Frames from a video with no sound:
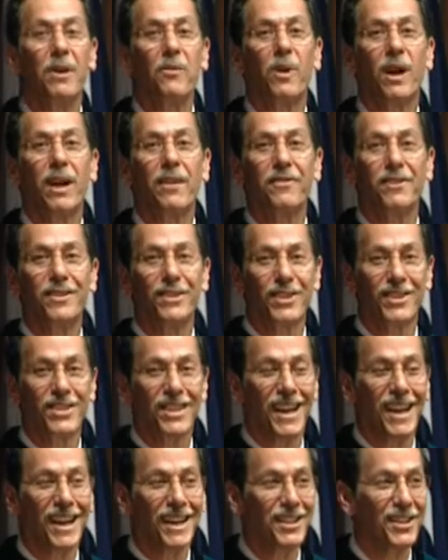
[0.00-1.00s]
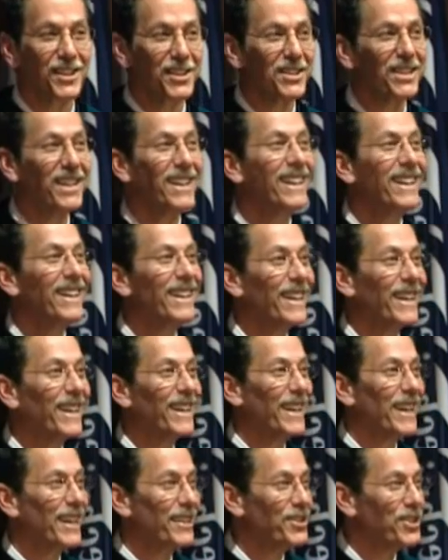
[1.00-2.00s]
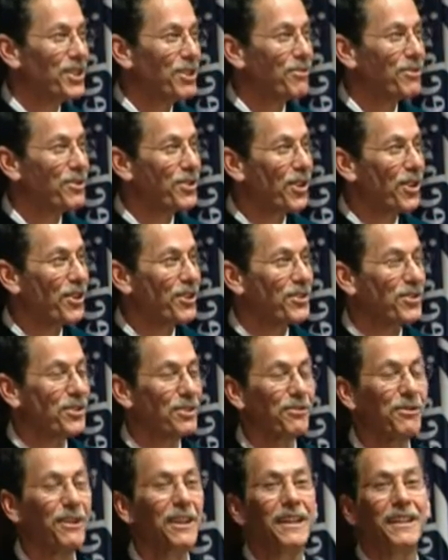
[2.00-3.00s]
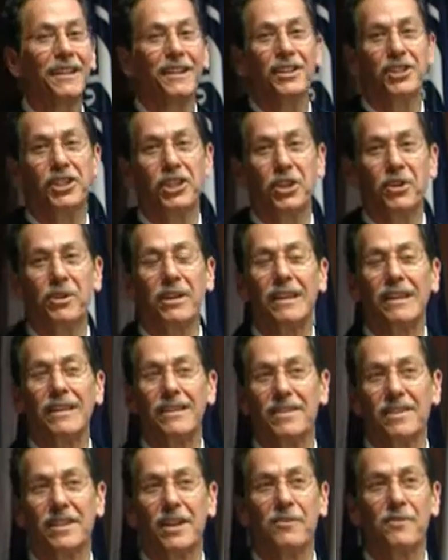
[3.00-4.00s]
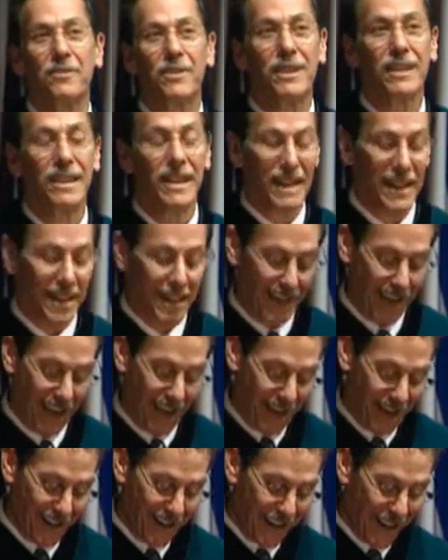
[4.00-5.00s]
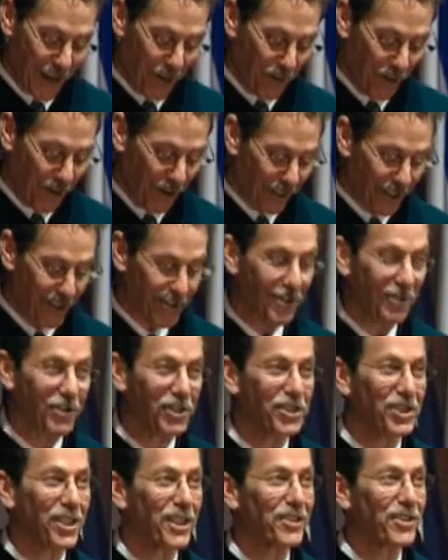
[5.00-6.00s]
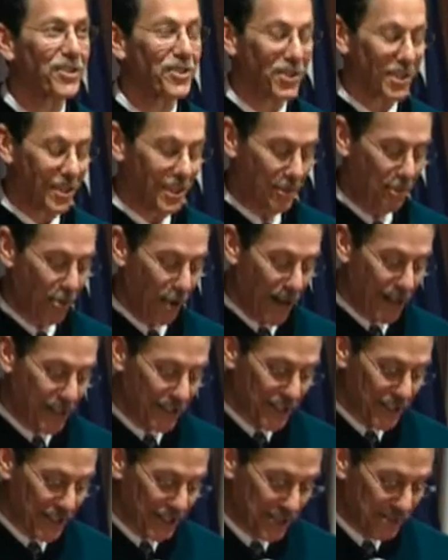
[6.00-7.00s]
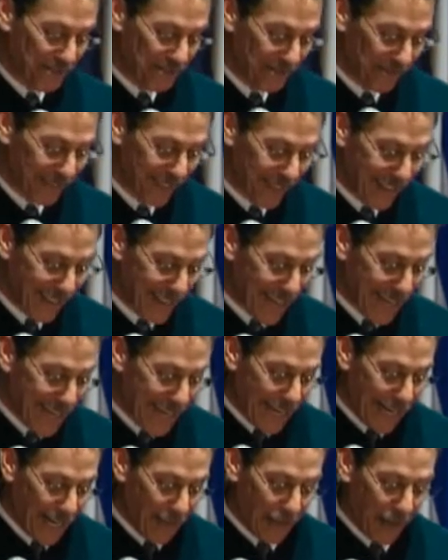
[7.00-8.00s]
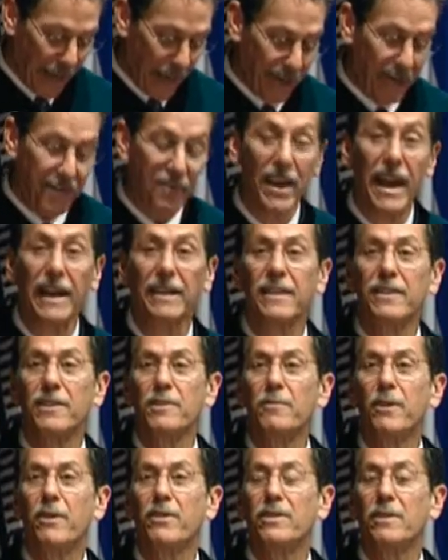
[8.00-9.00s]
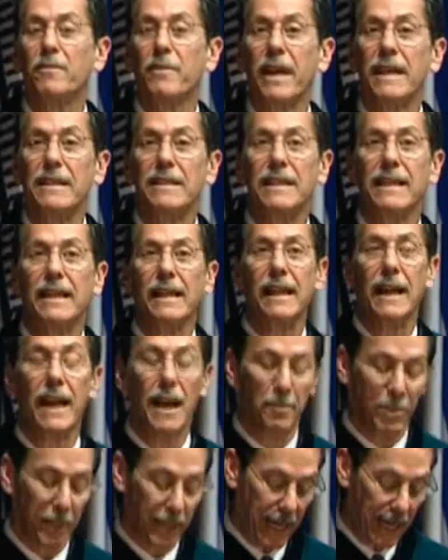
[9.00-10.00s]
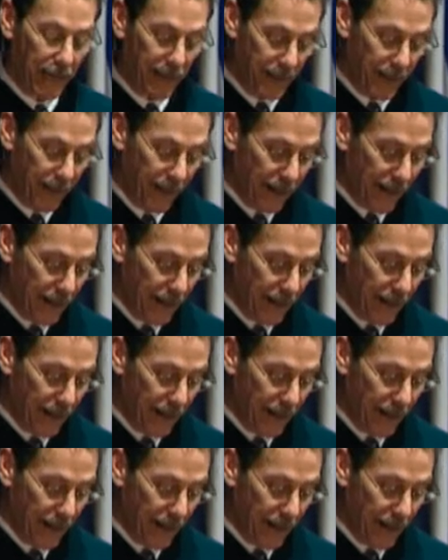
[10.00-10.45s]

my wife is a scientist, uh, and she was also sharing in the discovery uh, and a worker, so she understood the process. Um, and in fact, it's the most amazing and complicated